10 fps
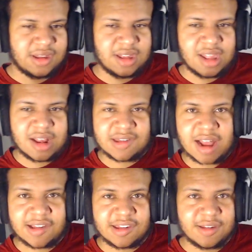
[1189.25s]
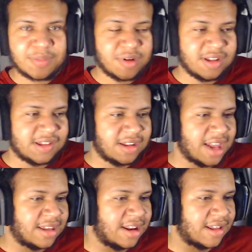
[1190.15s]
It's not
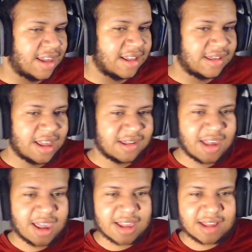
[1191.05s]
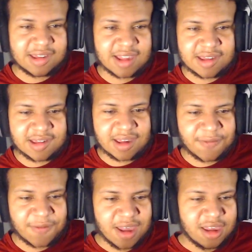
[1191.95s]
pre-selected. It's it, that's like that's that's as
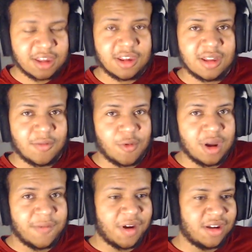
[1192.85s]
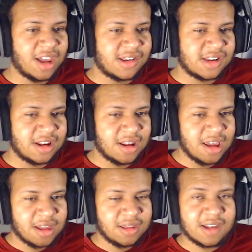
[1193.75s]
if you, one variation
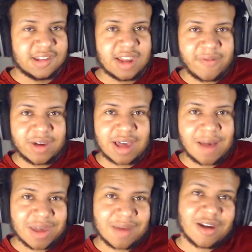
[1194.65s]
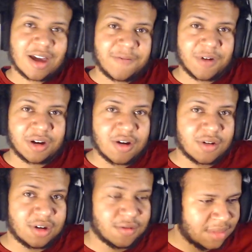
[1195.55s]
doesn't have a Kamehameha for
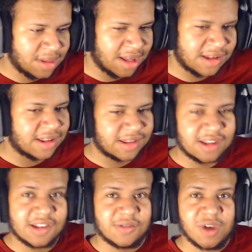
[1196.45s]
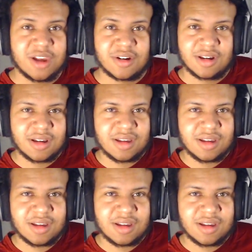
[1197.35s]
Goku. It's just it's just weird.